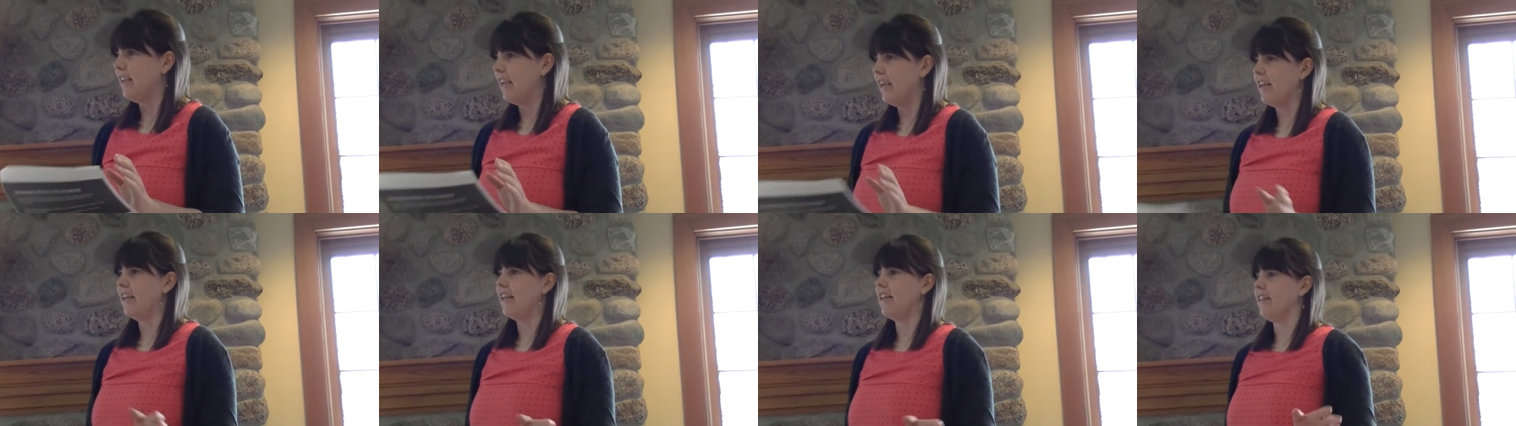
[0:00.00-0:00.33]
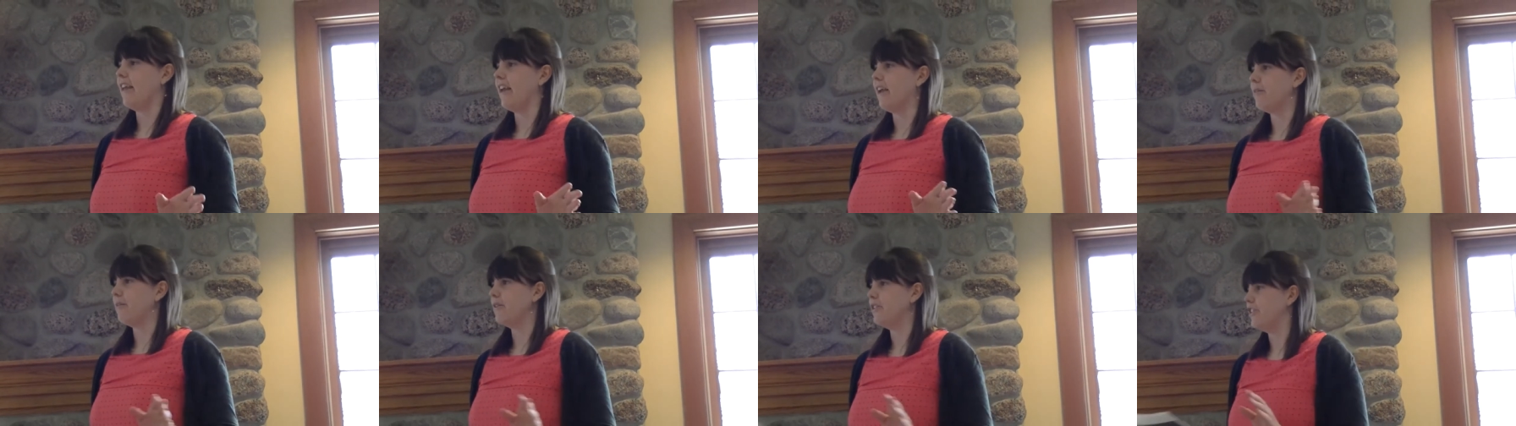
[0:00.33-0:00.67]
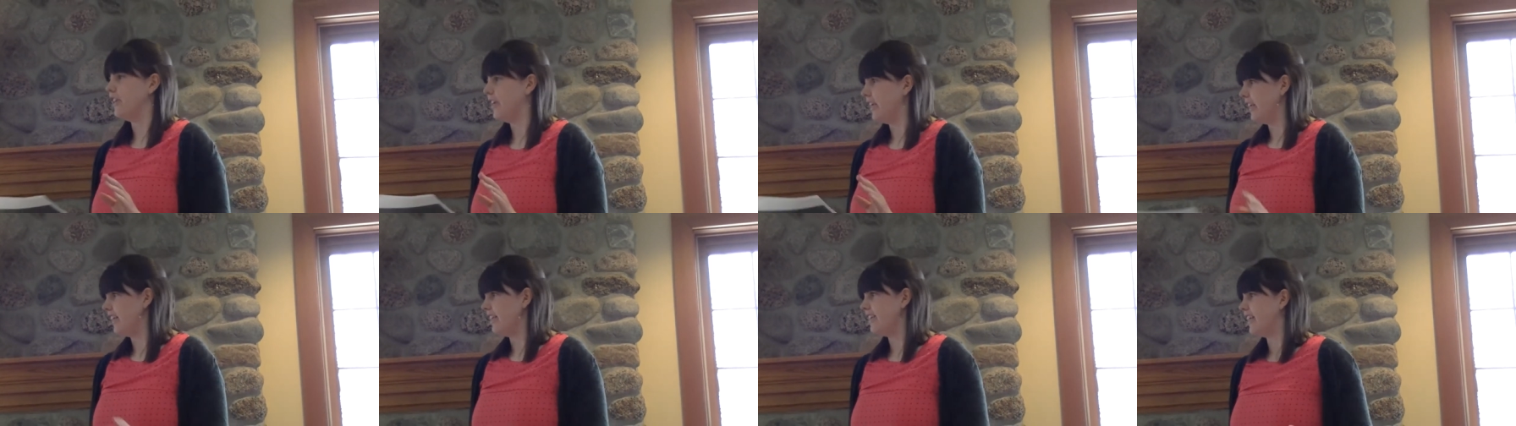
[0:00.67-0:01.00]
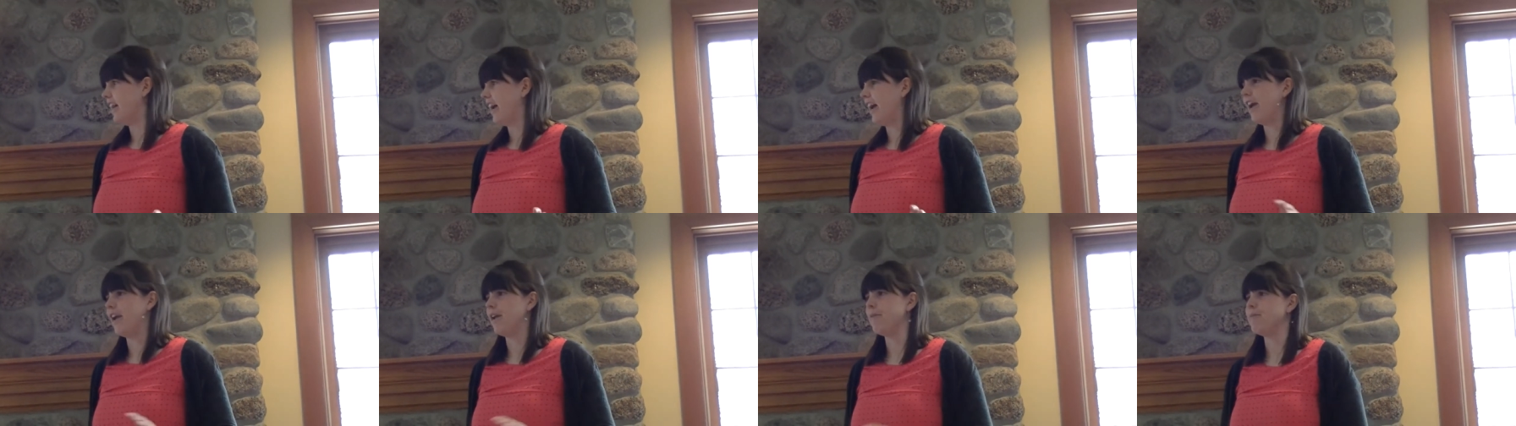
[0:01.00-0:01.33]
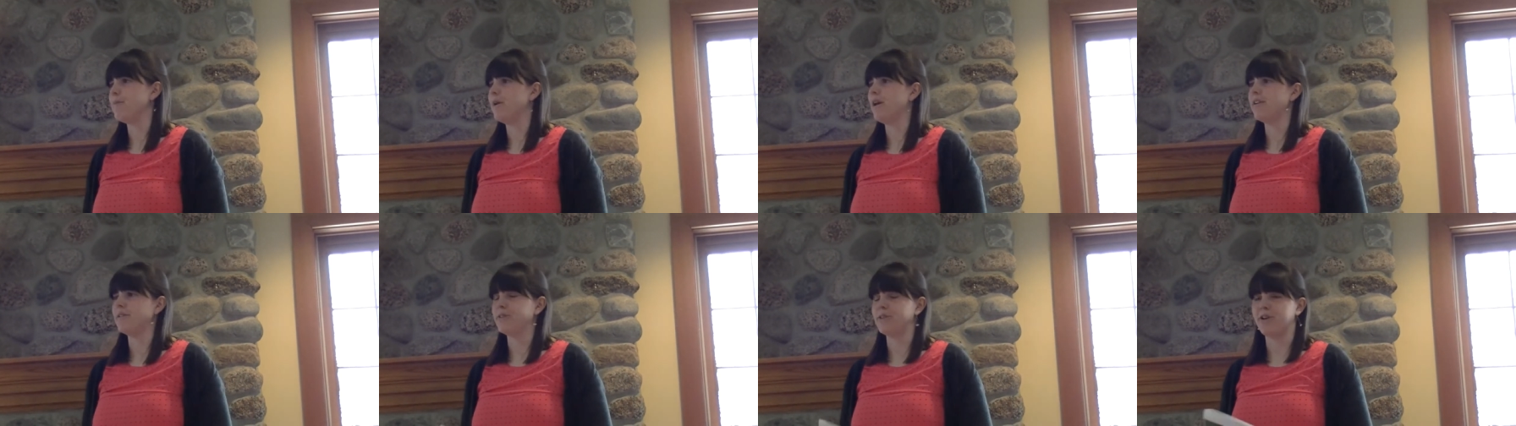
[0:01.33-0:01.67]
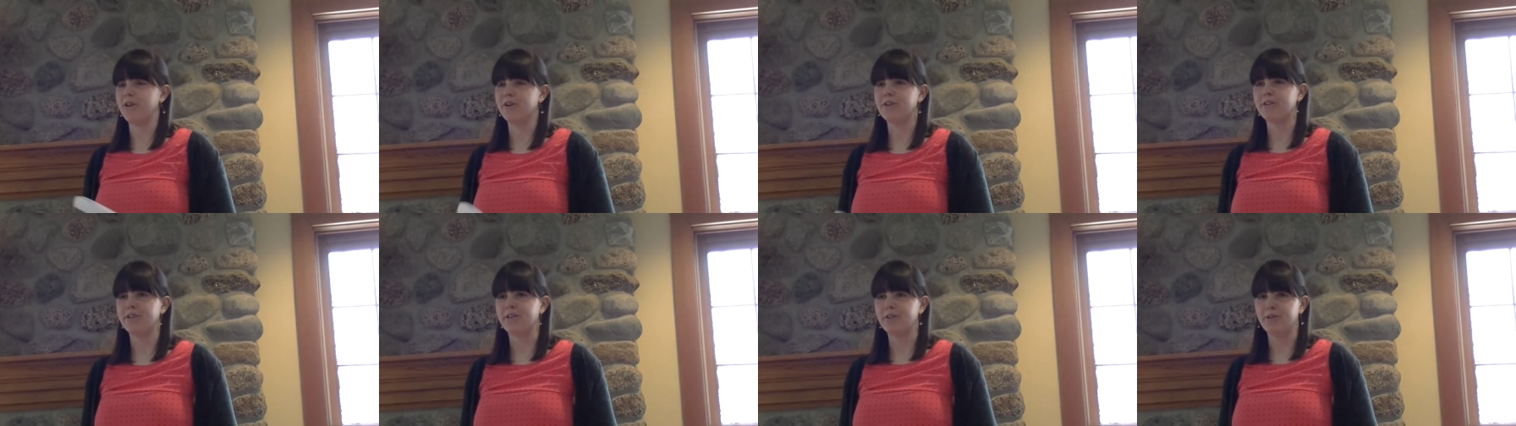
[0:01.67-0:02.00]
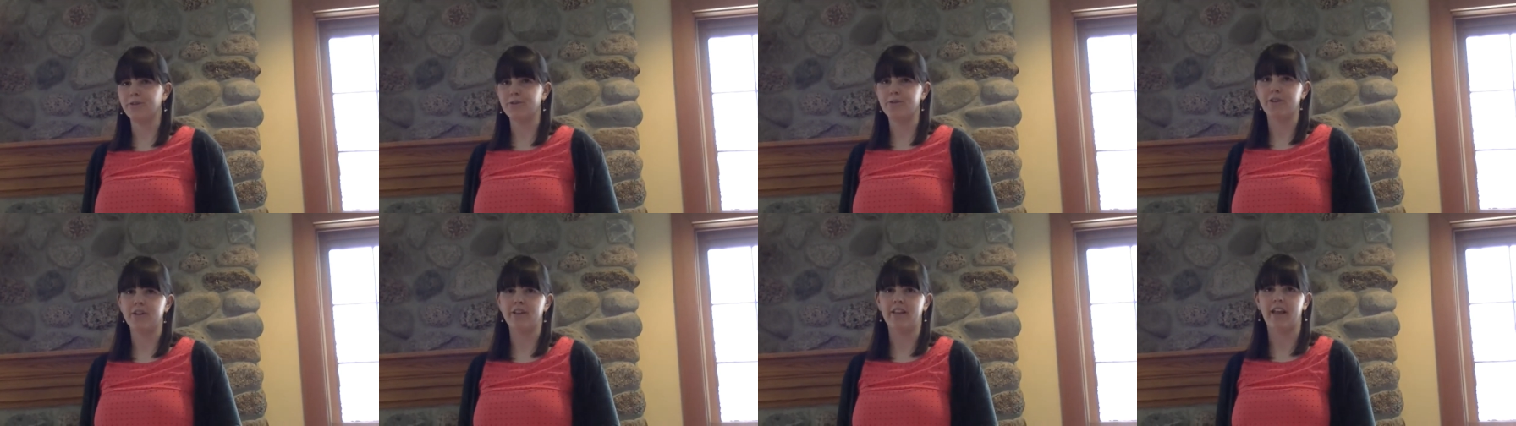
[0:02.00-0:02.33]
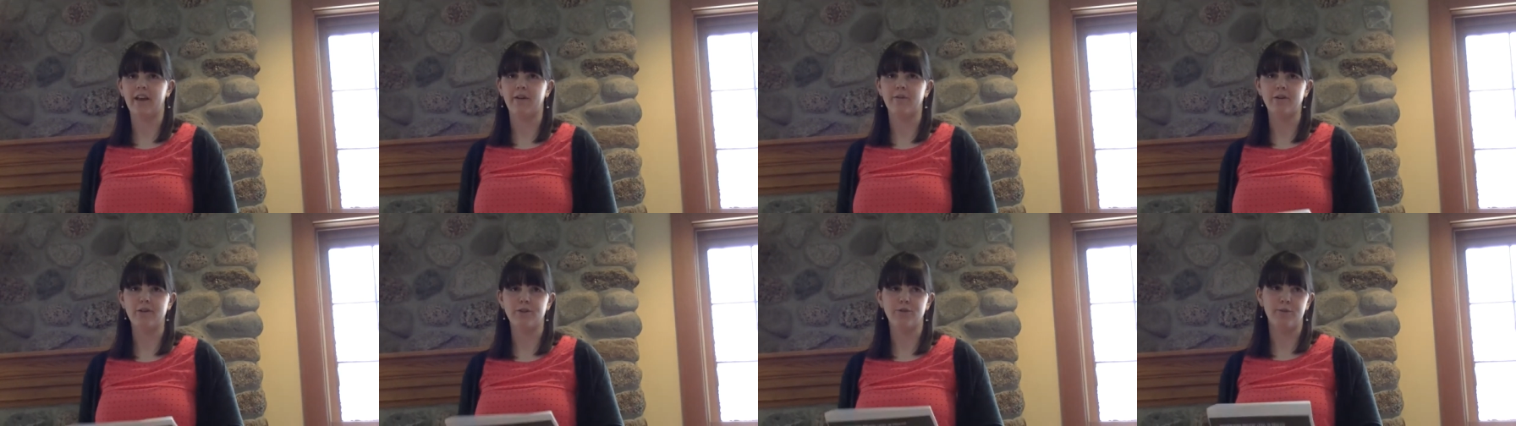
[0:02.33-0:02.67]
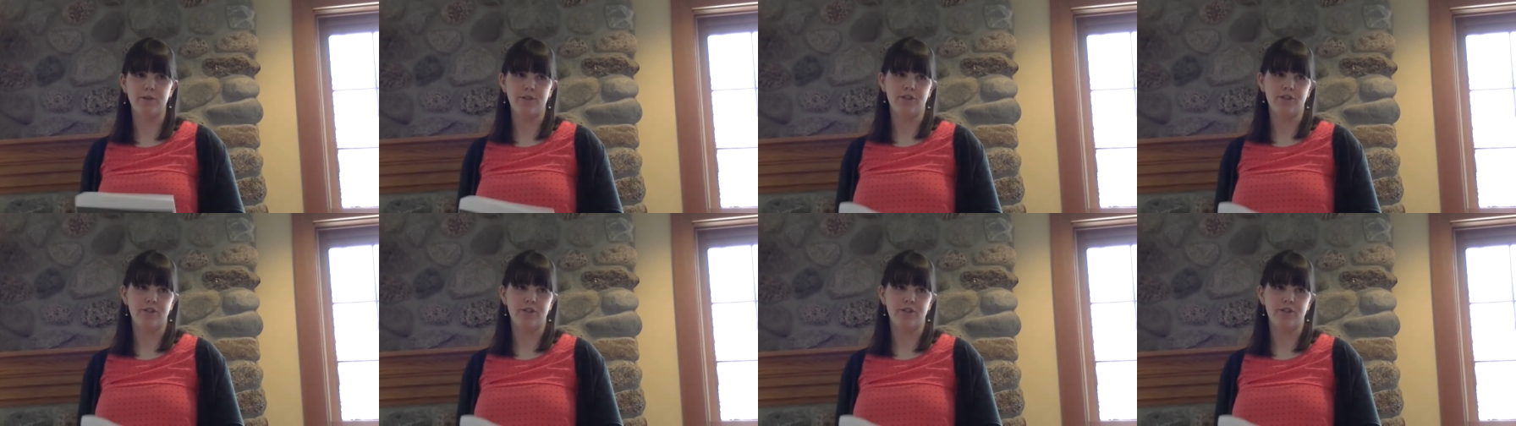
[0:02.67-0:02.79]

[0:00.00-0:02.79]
any language, anytime, as long as they're using language,